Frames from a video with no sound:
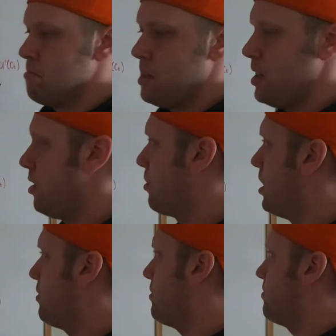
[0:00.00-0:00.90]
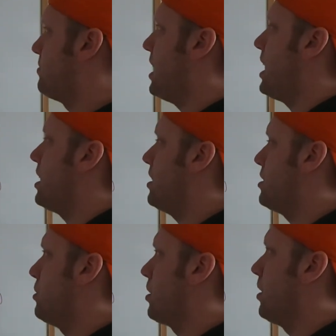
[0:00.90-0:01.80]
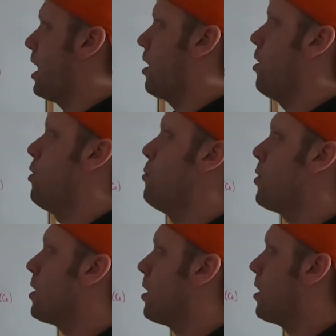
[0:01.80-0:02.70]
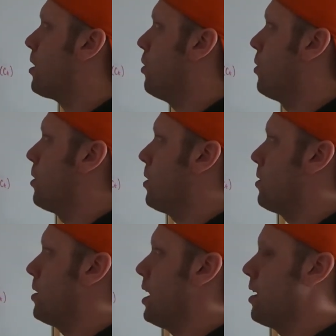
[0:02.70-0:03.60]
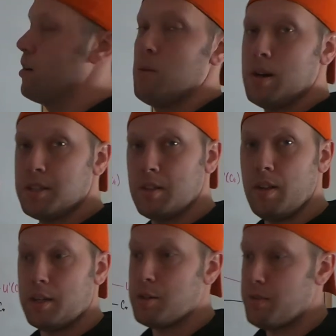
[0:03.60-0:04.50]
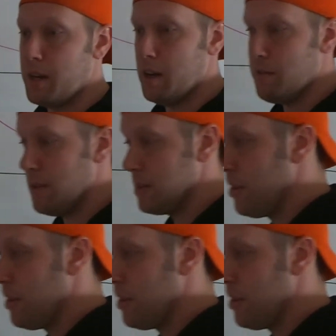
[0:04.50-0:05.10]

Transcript: rough day doing a lot of homework, or, I don't know, watching the lecture video for this